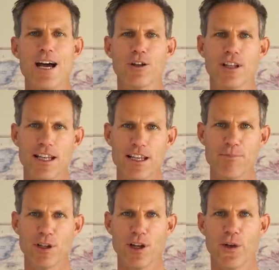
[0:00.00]
I'll
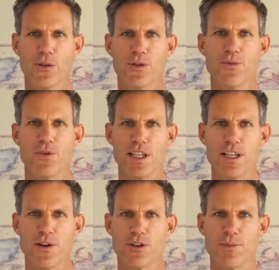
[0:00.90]
link below some
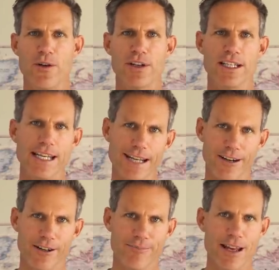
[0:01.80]
videos about
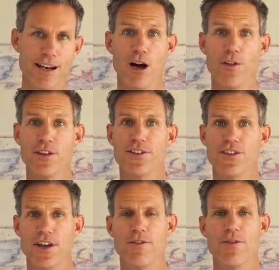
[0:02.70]
gear and all the
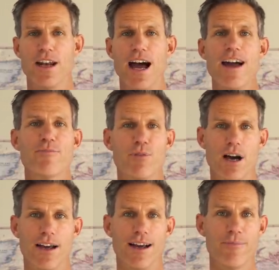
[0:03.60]
stuff that I've
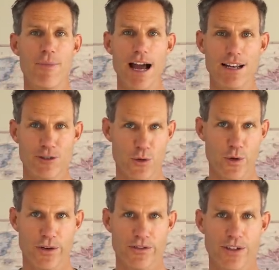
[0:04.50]
brought on my
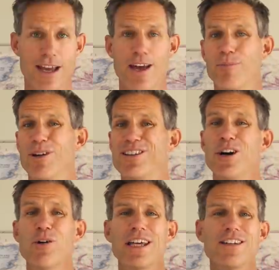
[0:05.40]
tours. But
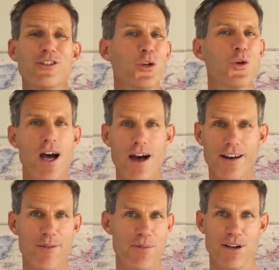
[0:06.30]
don't get too caught
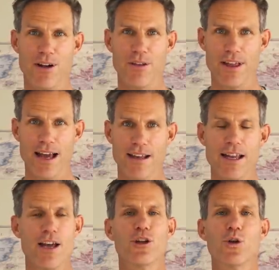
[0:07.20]
up in all that.
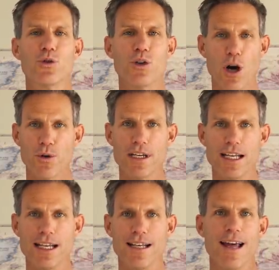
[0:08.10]
You don't
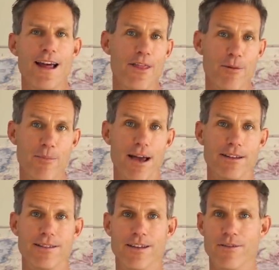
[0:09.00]
need the
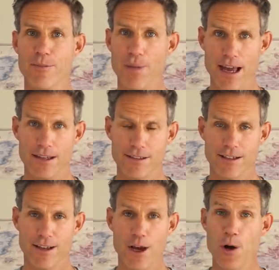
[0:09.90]
best of the
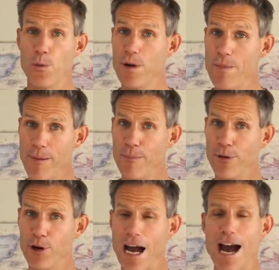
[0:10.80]
best.
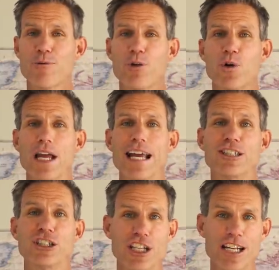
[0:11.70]
Remember, I rode a
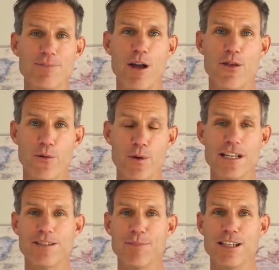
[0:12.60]
cheap
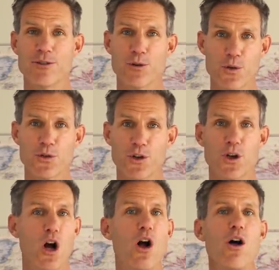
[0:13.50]
3-speed
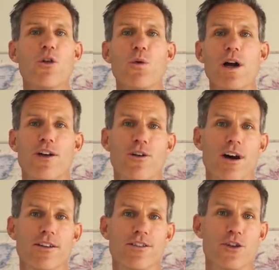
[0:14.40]
cruiser all the way
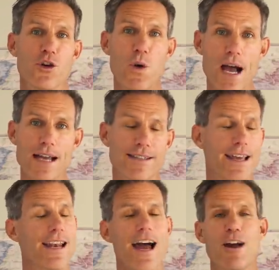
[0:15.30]
across the US
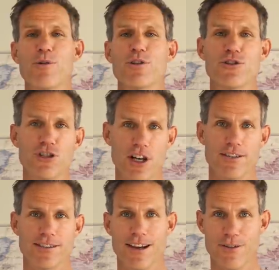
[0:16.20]
and I was
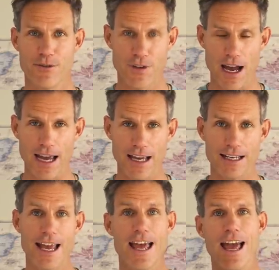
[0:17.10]
just
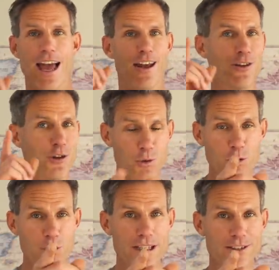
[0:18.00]
fine, and you
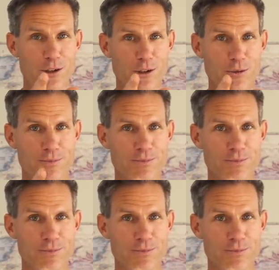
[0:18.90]
will be too.